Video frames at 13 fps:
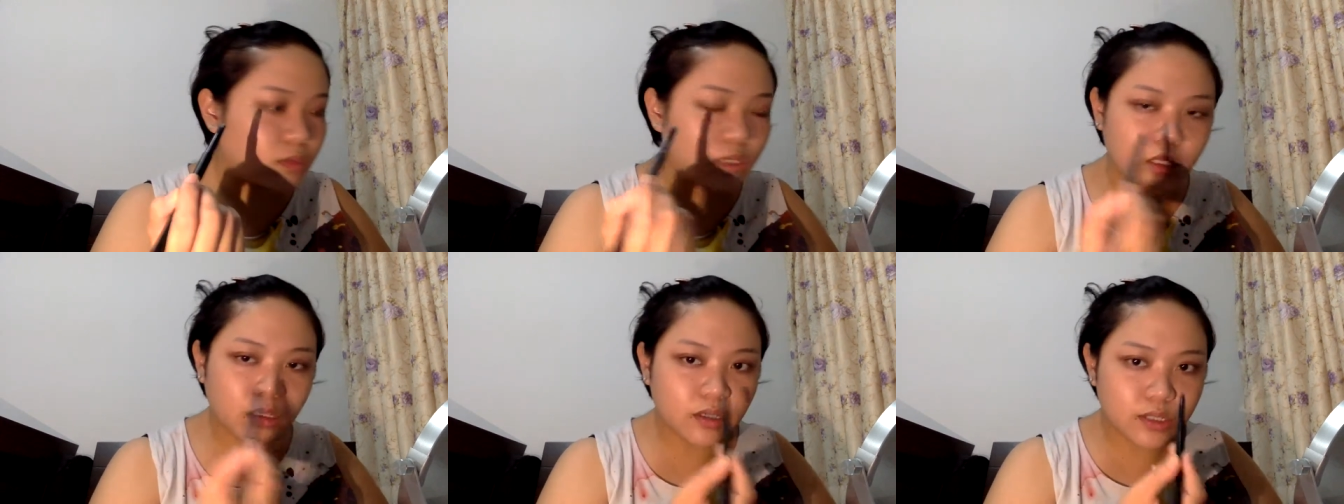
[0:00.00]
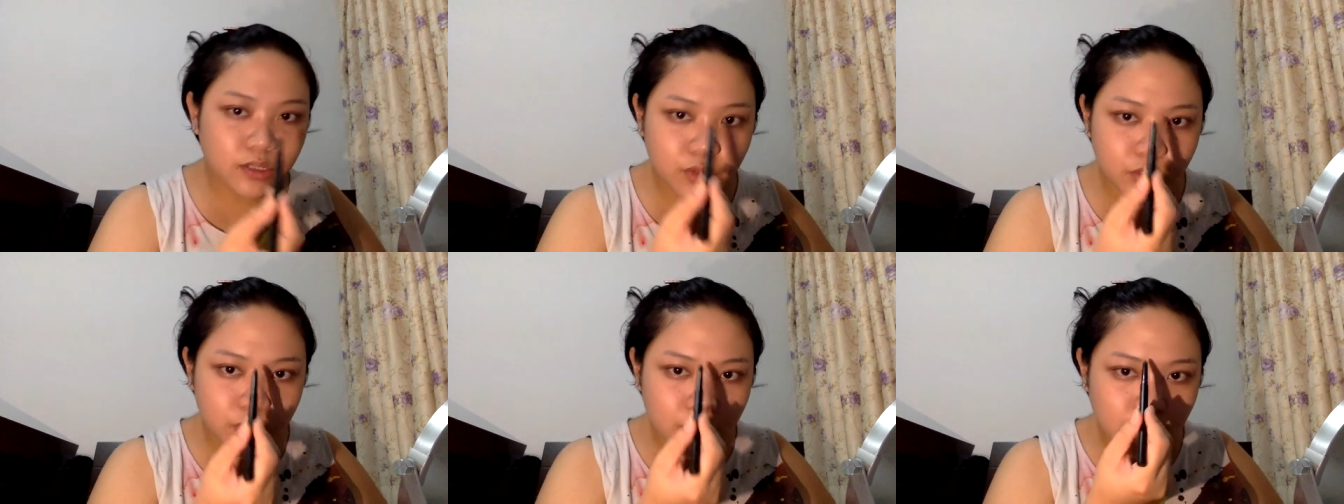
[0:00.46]
because
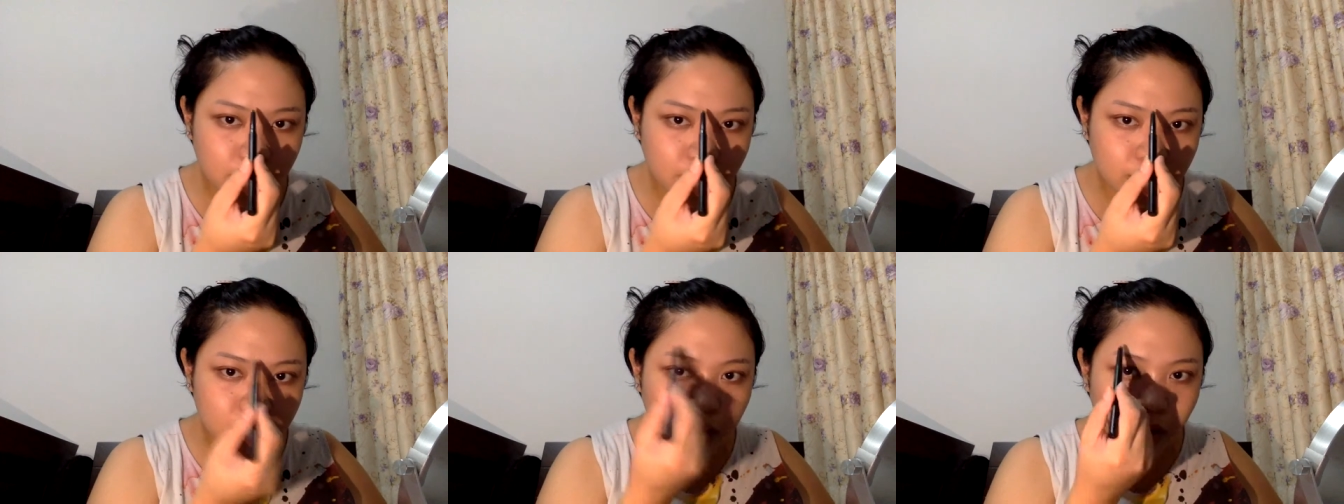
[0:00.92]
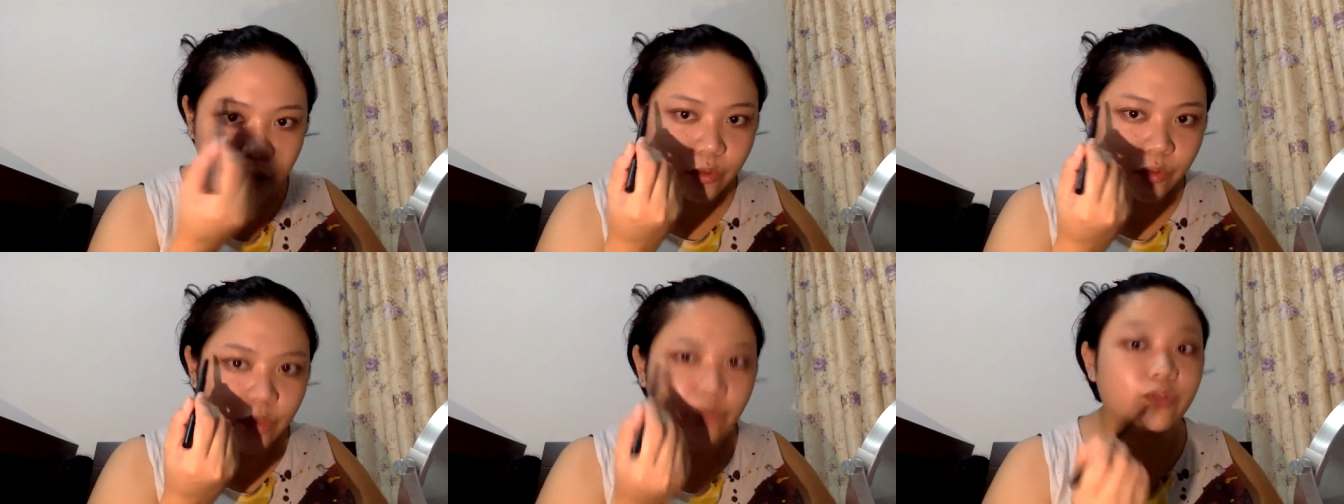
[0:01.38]
usually the top
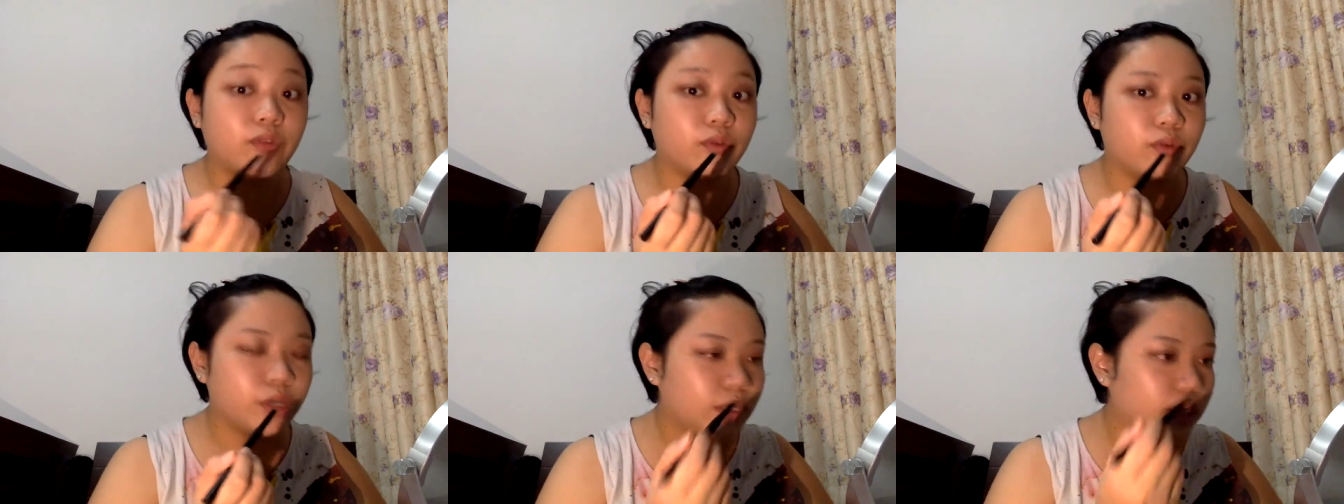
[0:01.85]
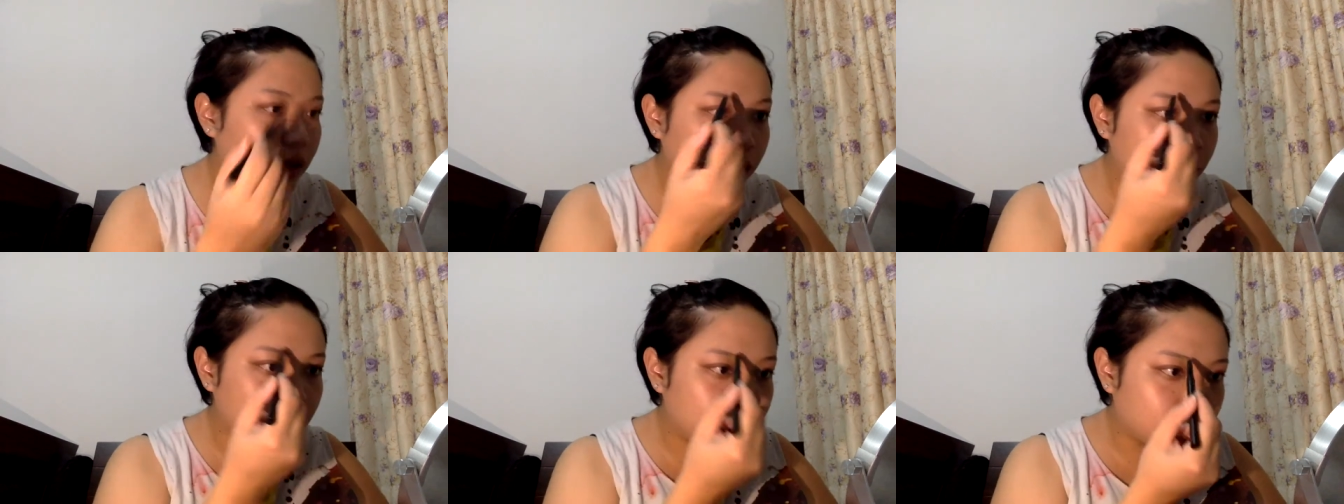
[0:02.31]
will give you
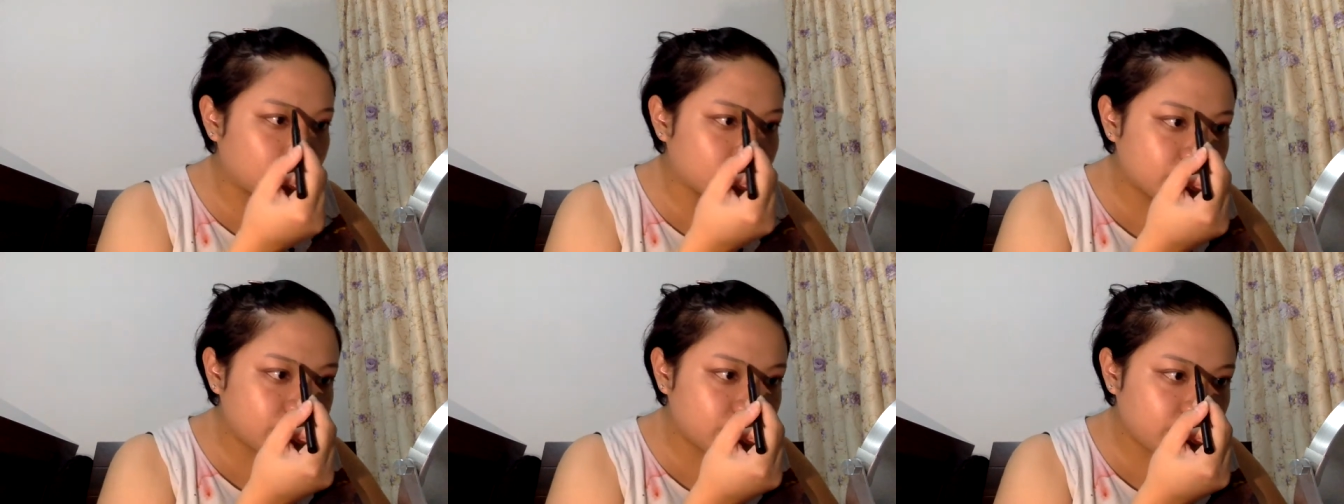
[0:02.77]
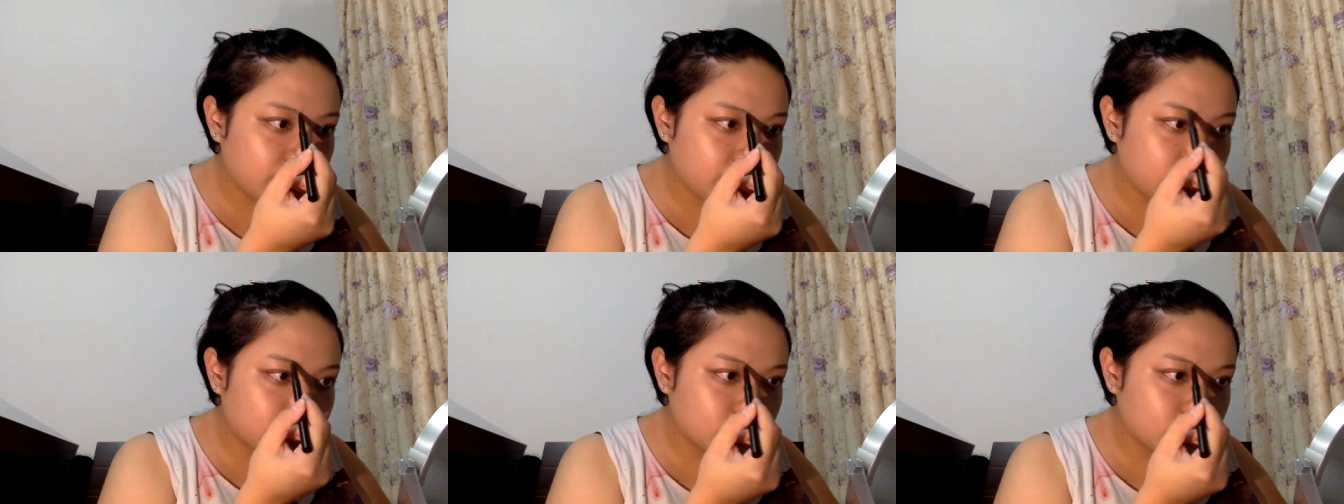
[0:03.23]
an overall shape.